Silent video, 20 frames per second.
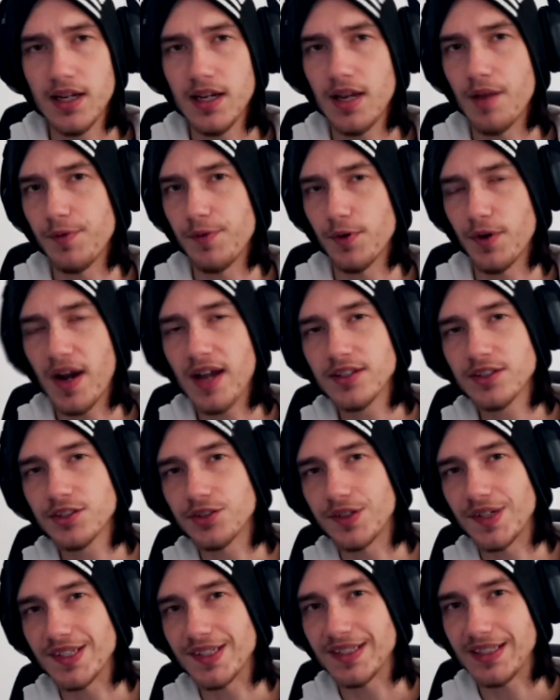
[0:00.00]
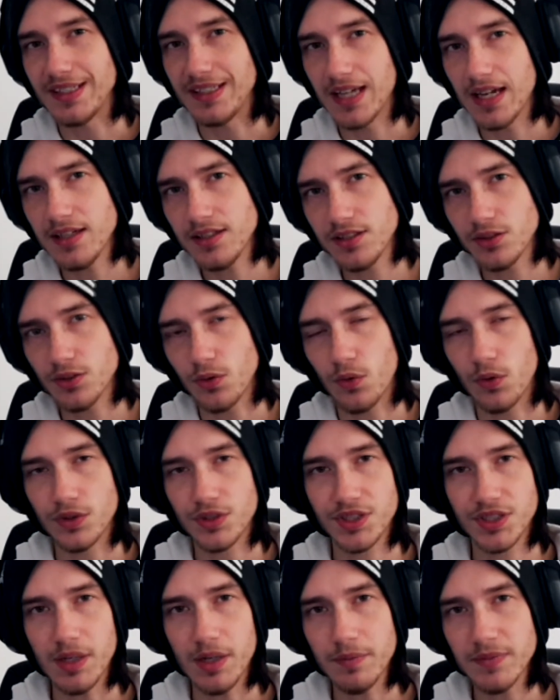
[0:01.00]
If your answer is yes or
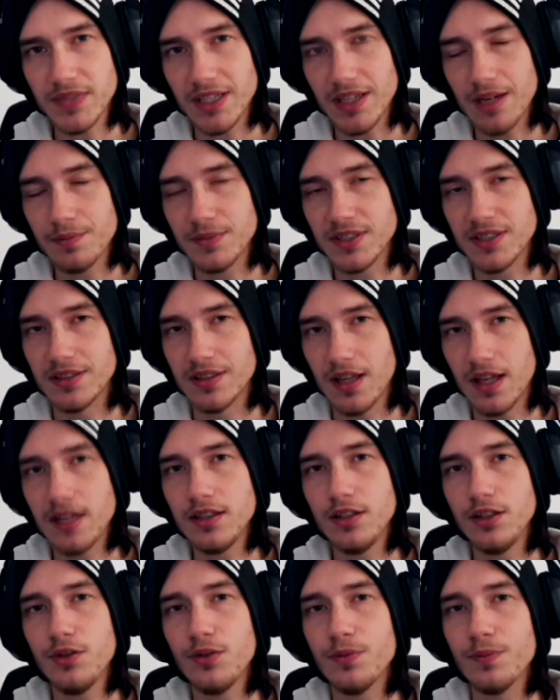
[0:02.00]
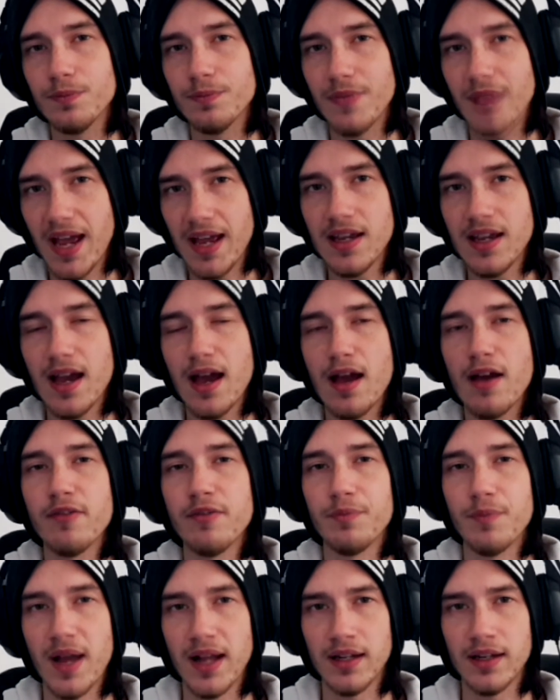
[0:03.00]
sometimes, then you may
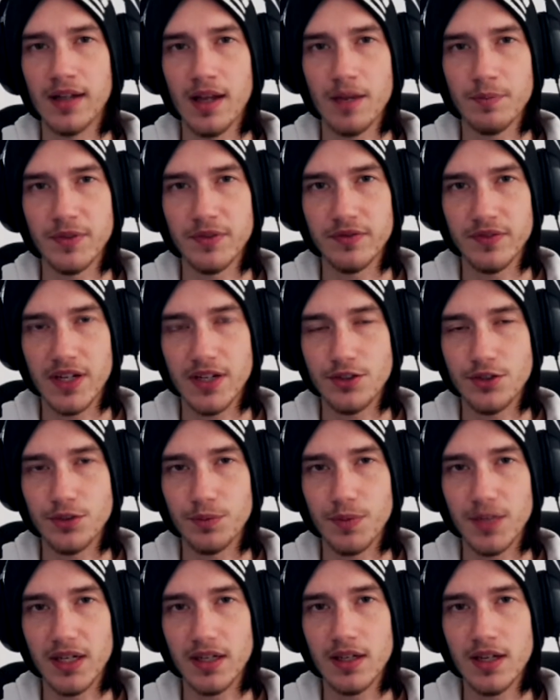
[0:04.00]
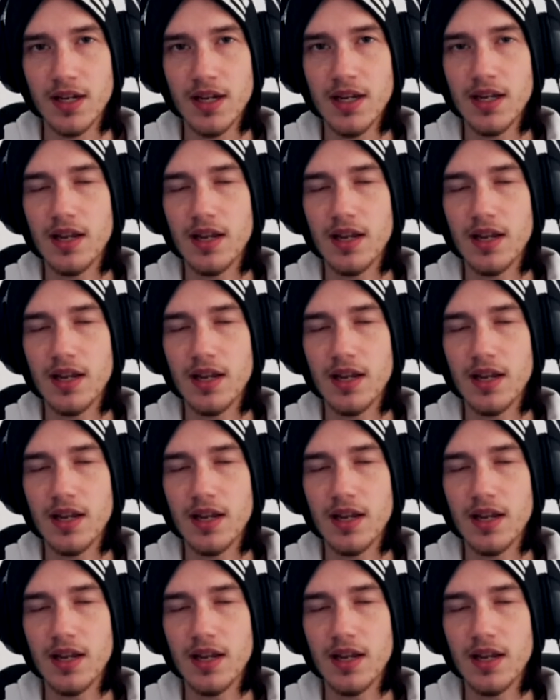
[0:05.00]
have maladaptive daydreaming.